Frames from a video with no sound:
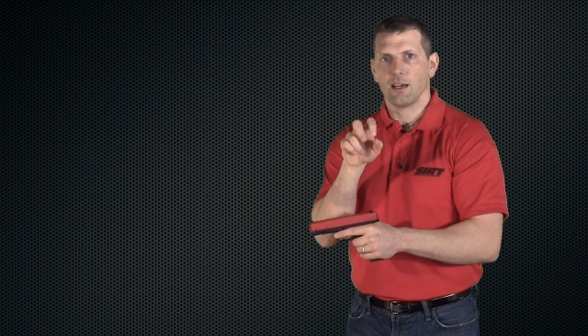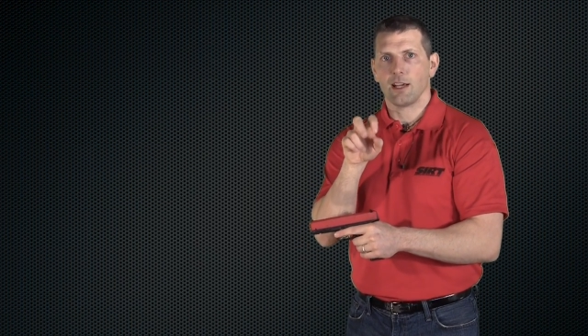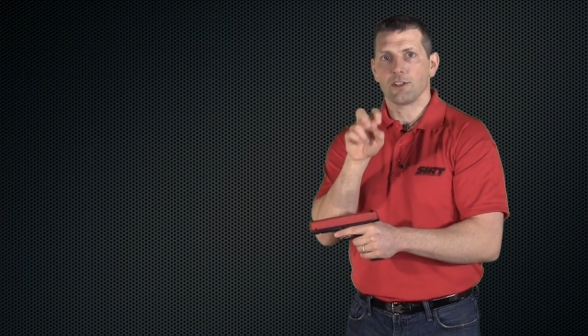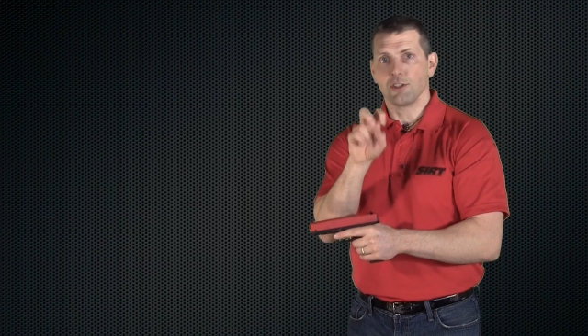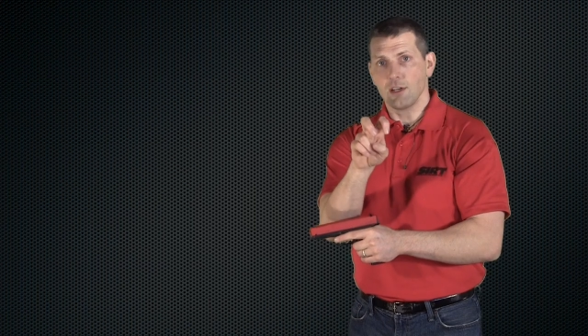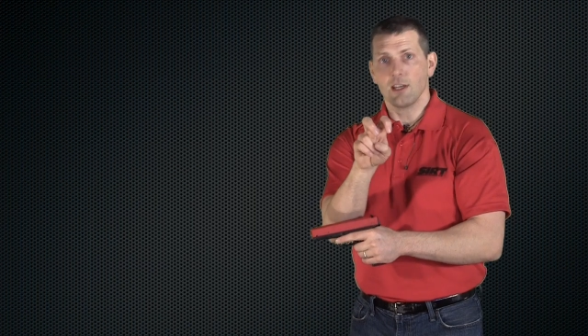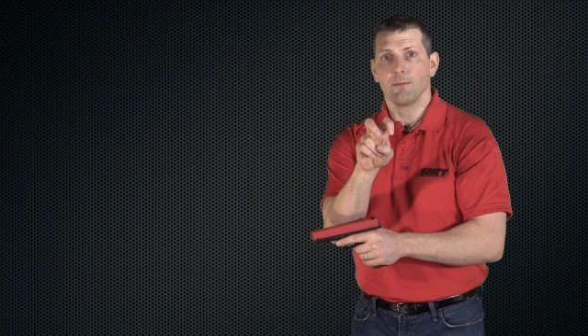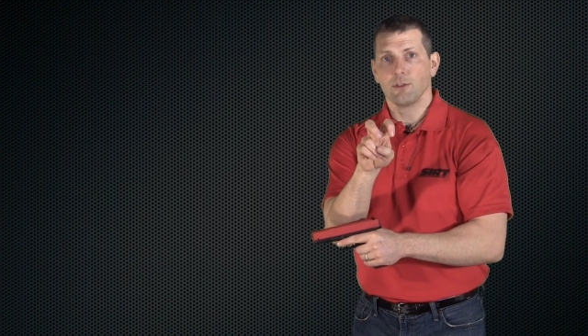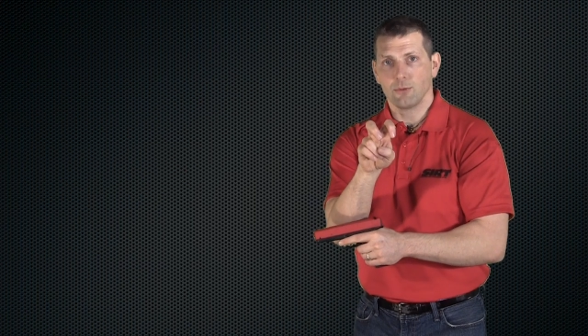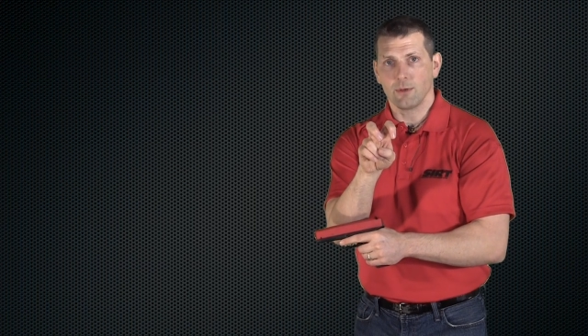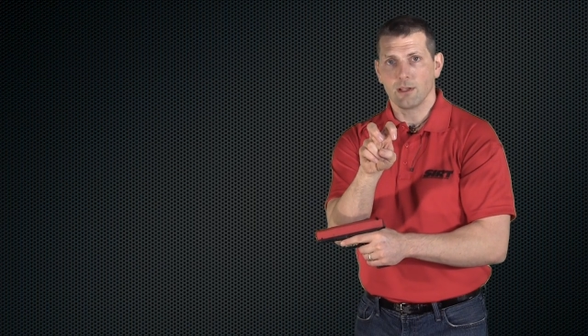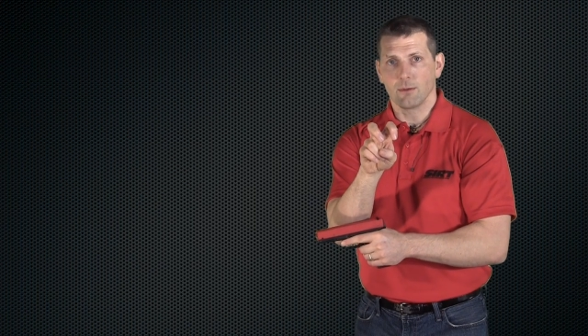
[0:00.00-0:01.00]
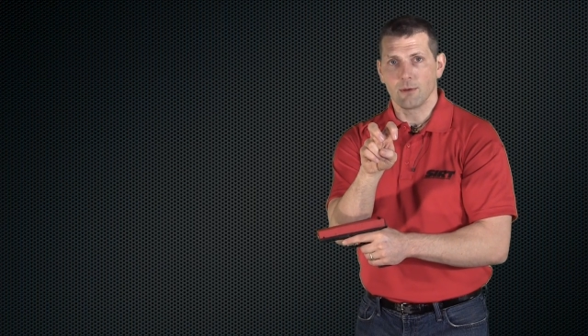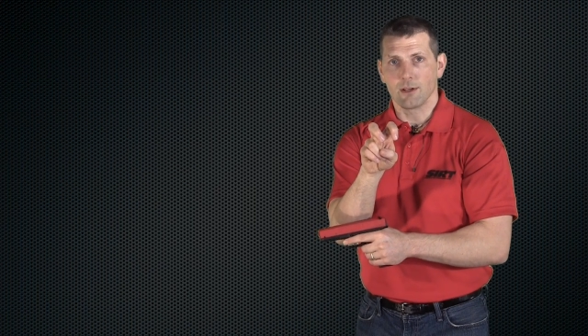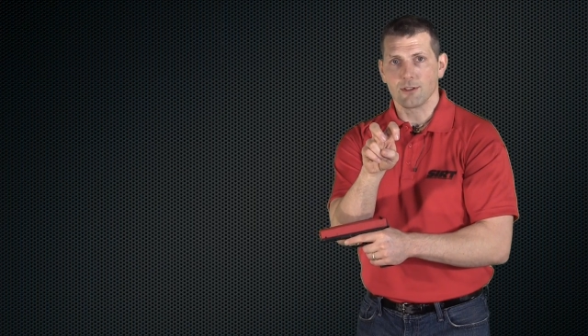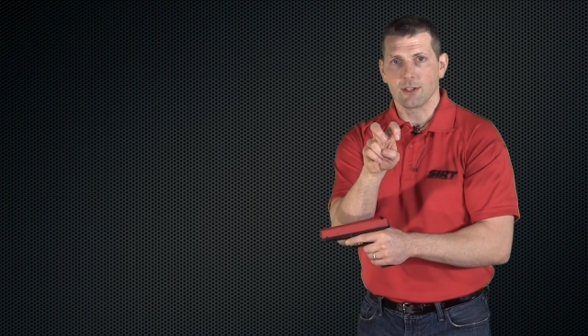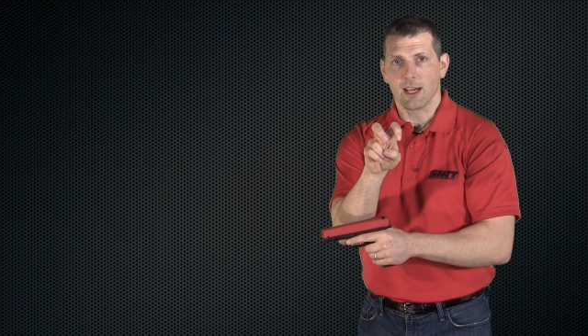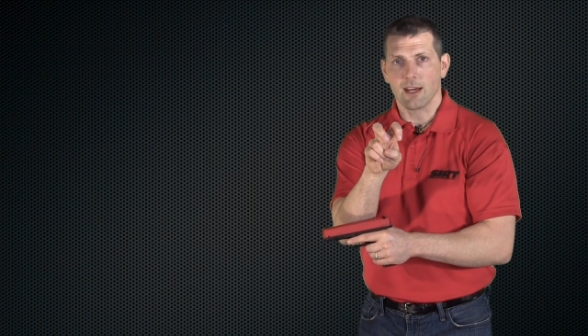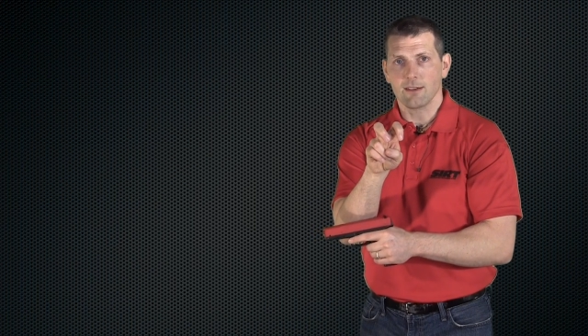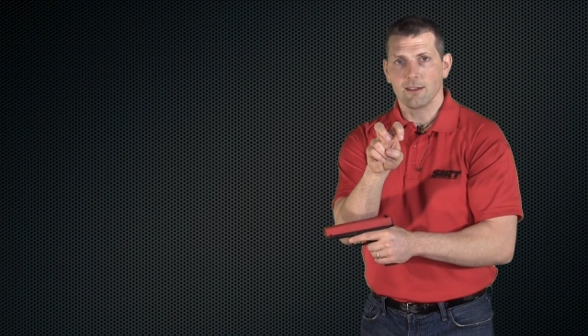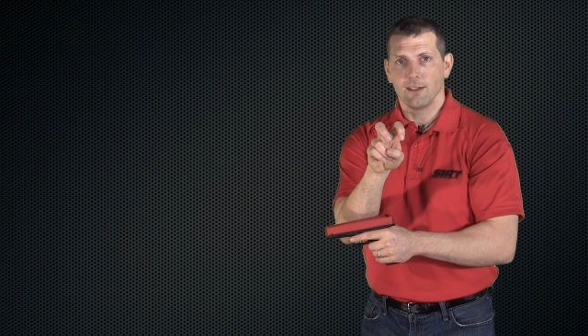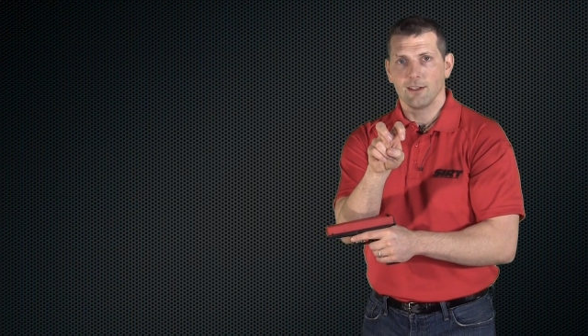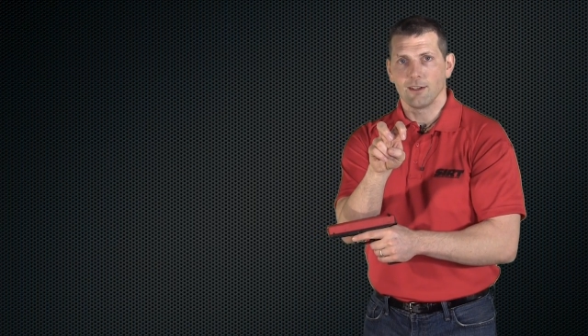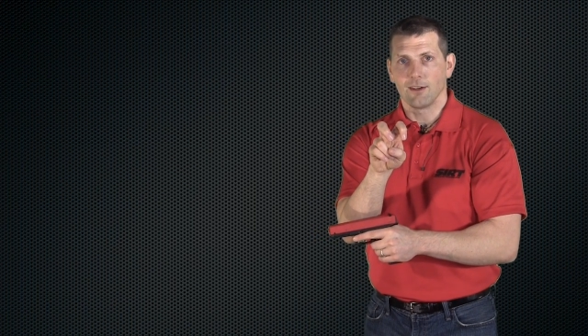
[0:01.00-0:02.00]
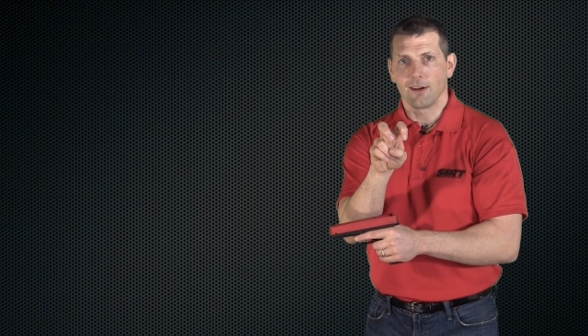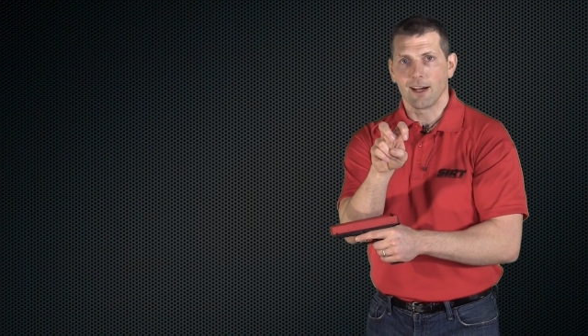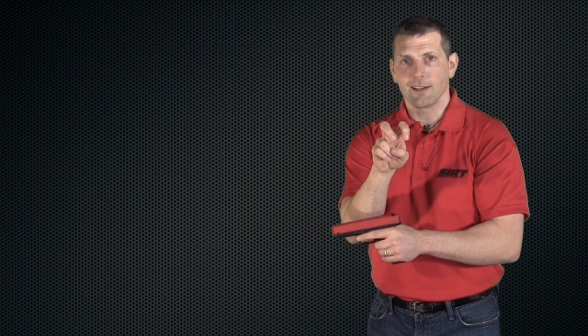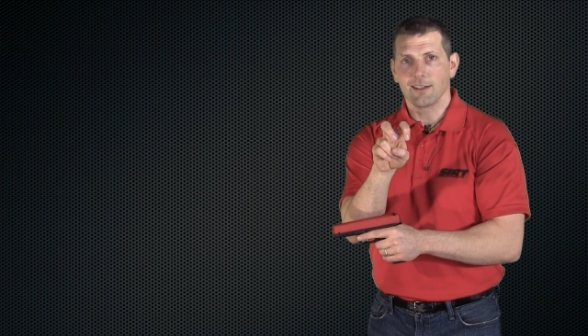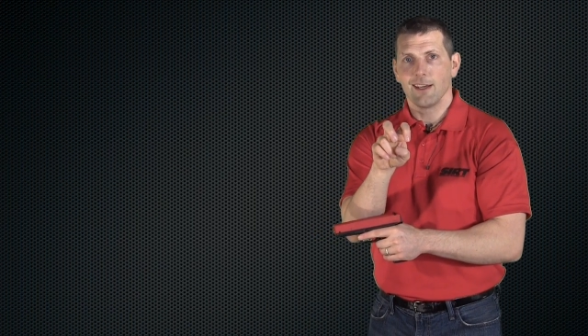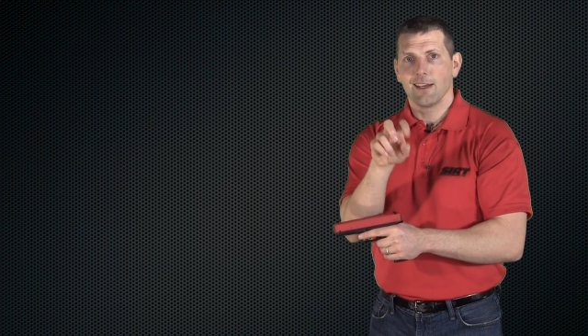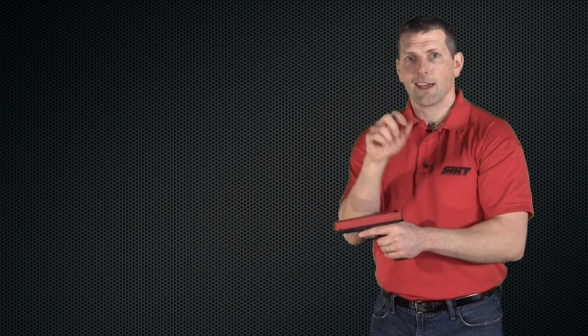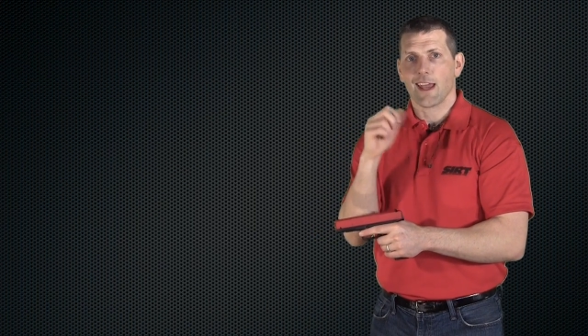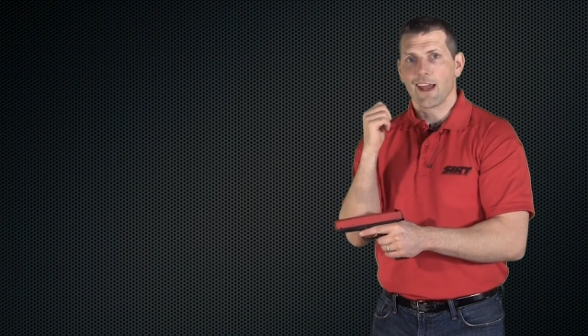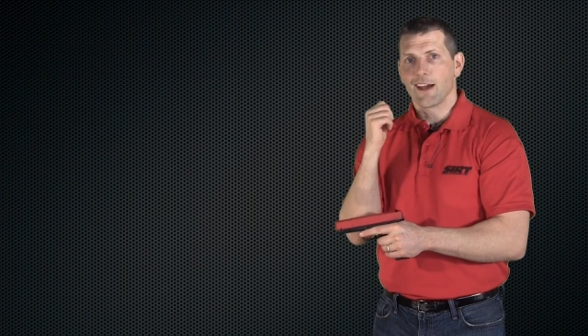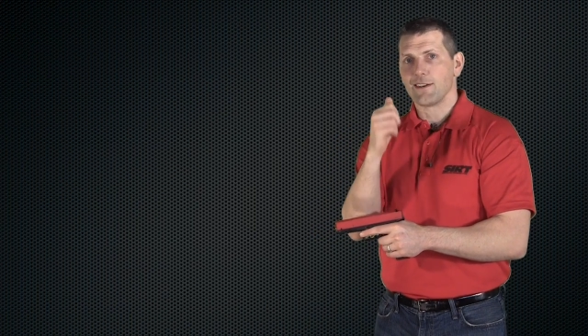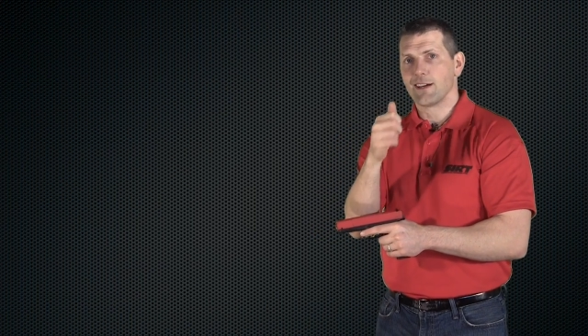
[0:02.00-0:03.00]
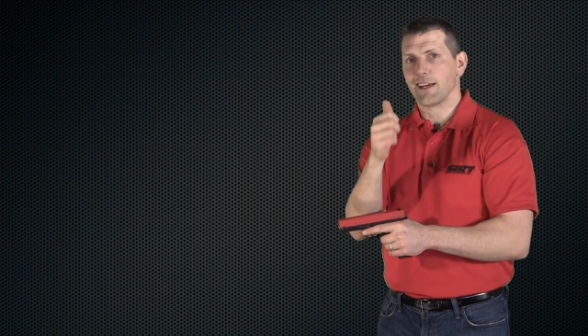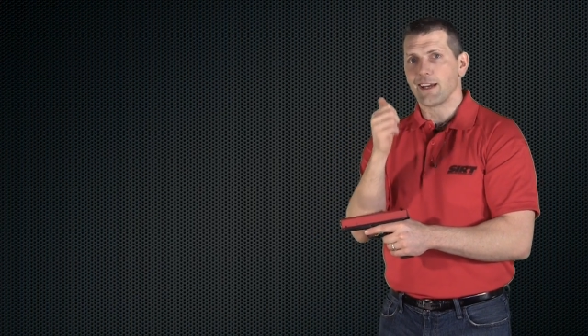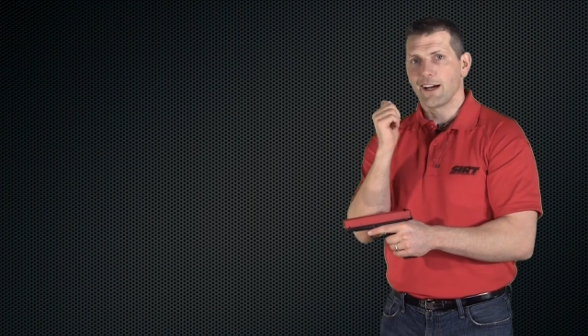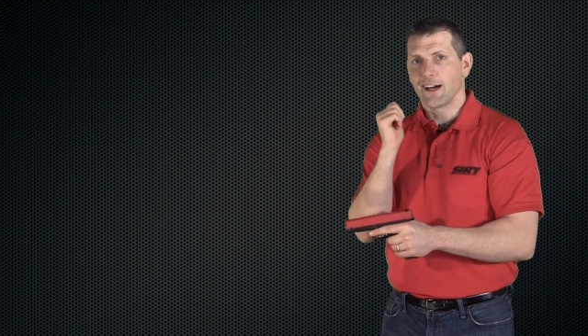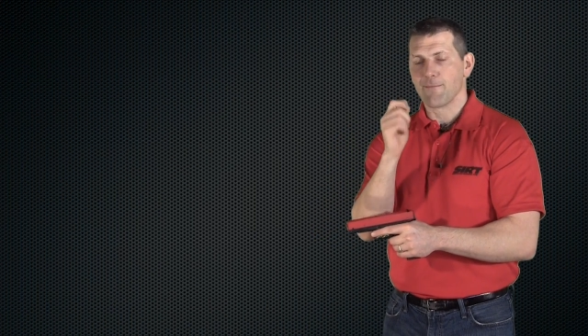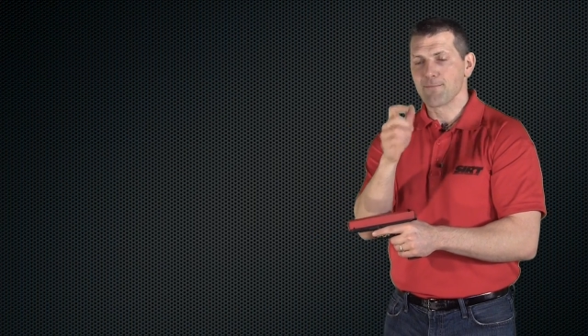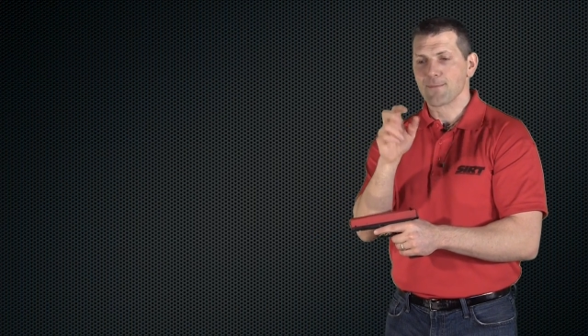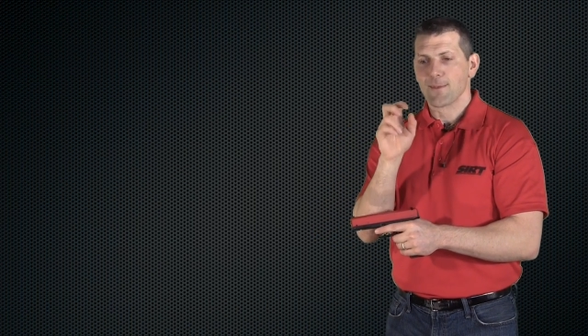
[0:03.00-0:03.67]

I see it in between the rear sight, all right? And I